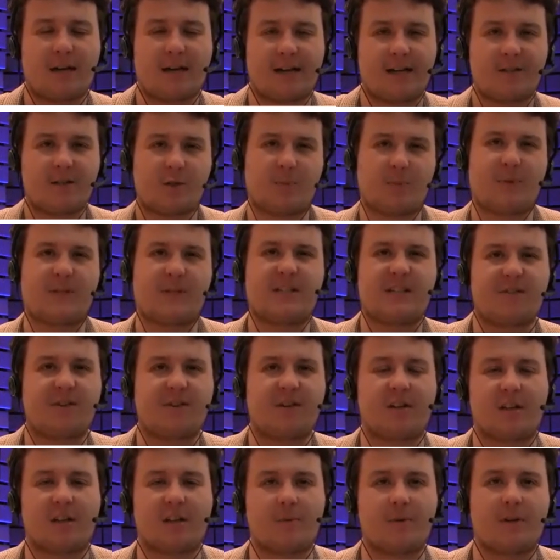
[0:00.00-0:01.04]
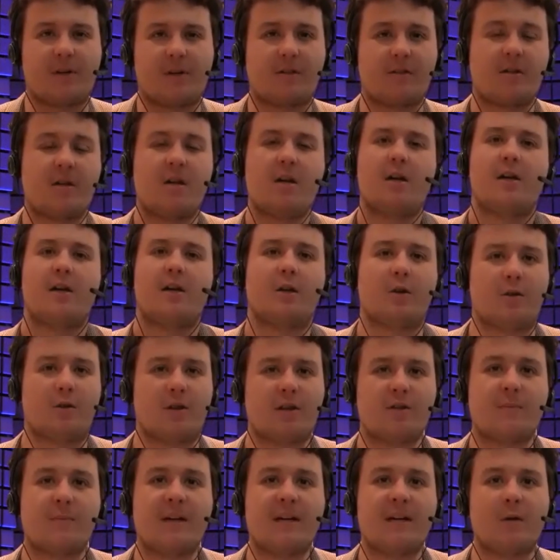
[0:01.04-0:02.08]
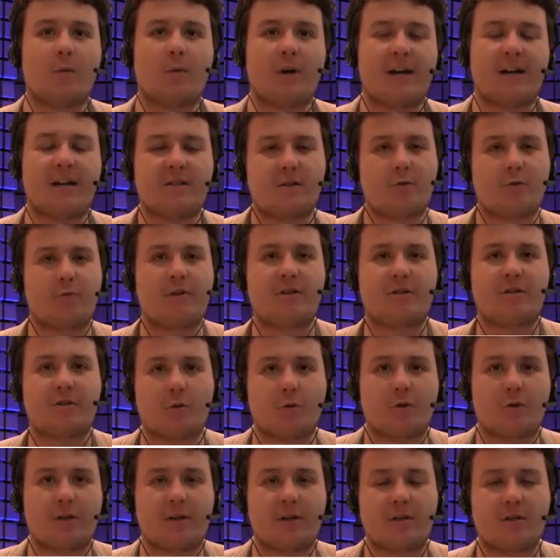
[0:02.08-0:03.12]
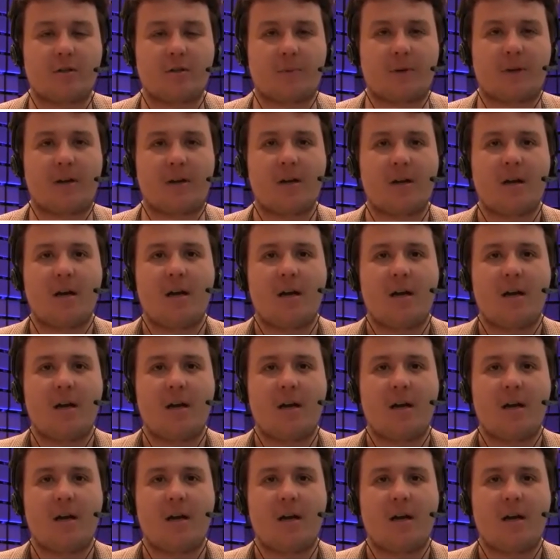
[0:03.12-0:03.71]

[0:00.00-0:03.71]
I guess specifically because there's many ways to reach an audience, but